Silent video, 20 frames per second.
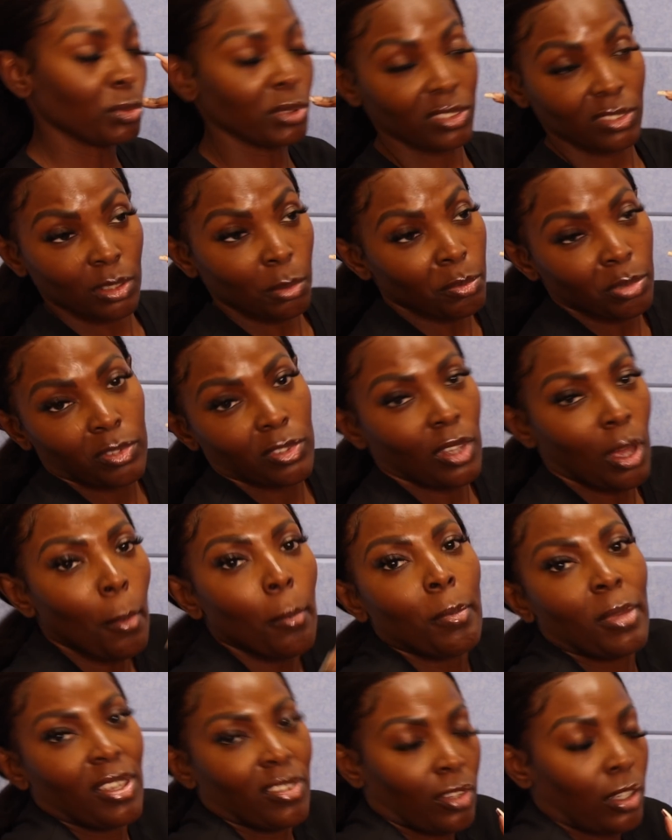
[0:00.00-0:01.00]
which
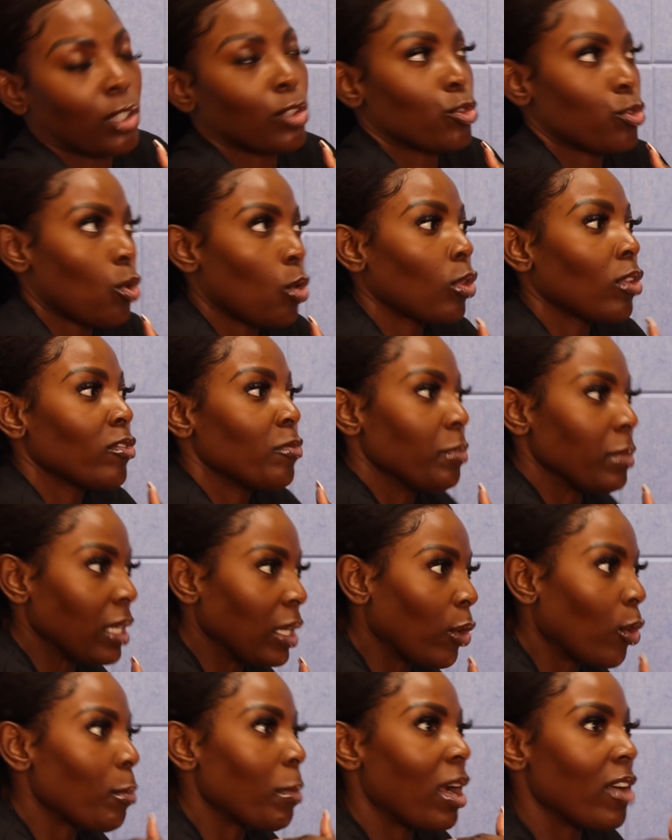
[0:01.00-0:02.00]
some is a control of
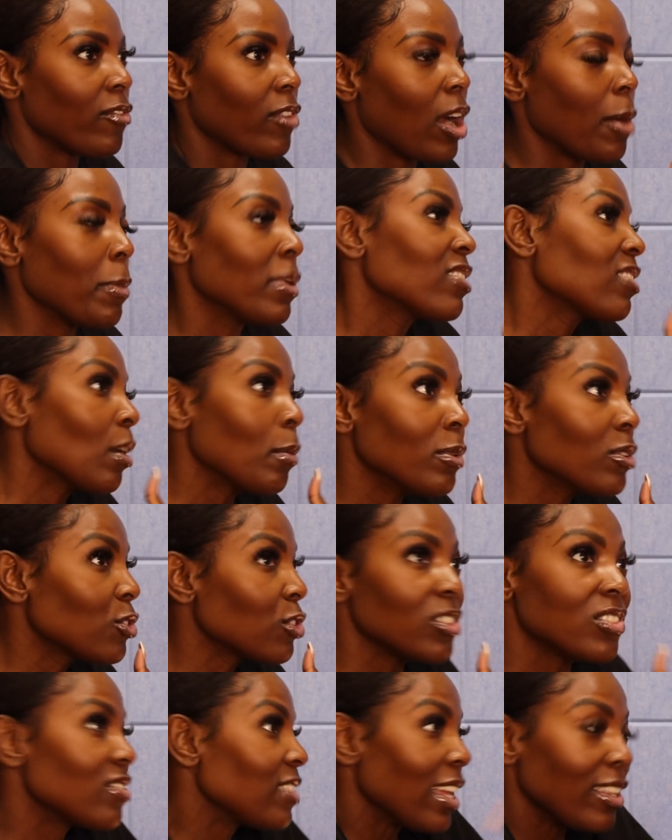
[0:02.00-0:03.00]
me or my environment. Some is
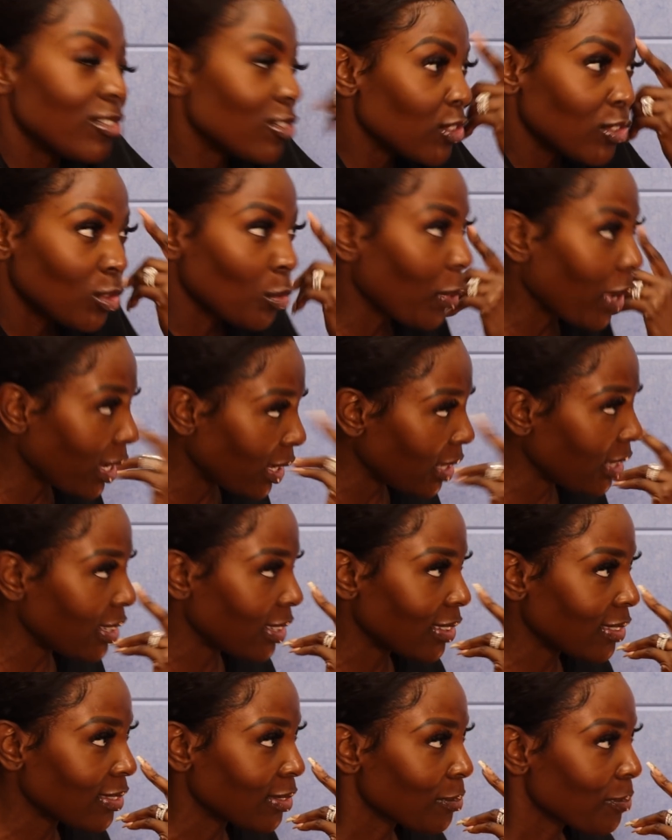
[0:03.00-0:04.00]
just, that's just the way it
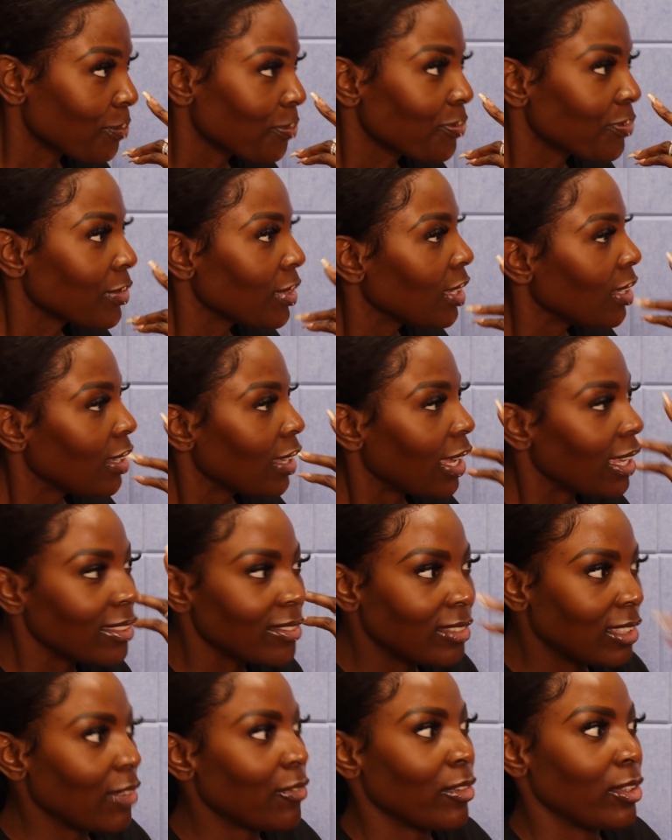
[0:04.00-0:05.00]
is
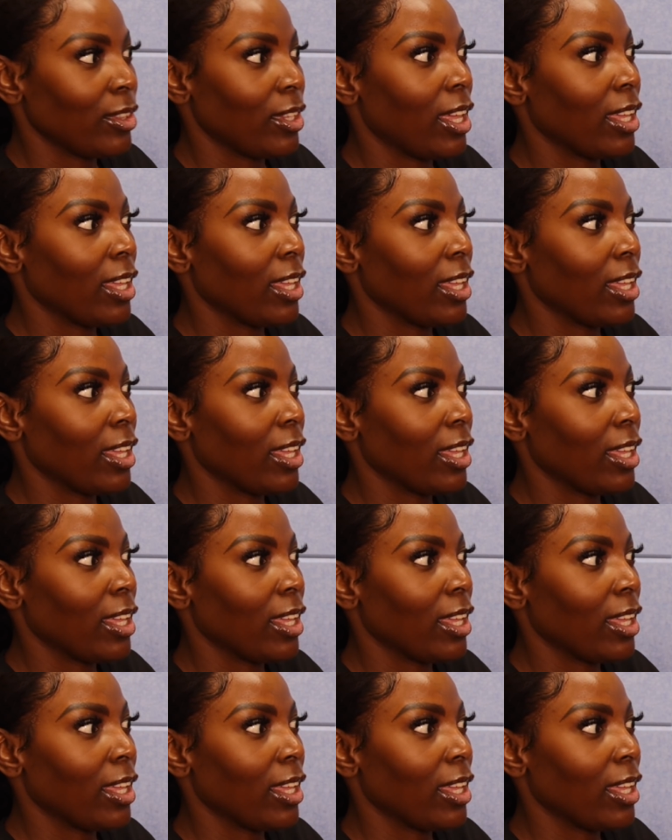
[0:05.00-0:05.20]
different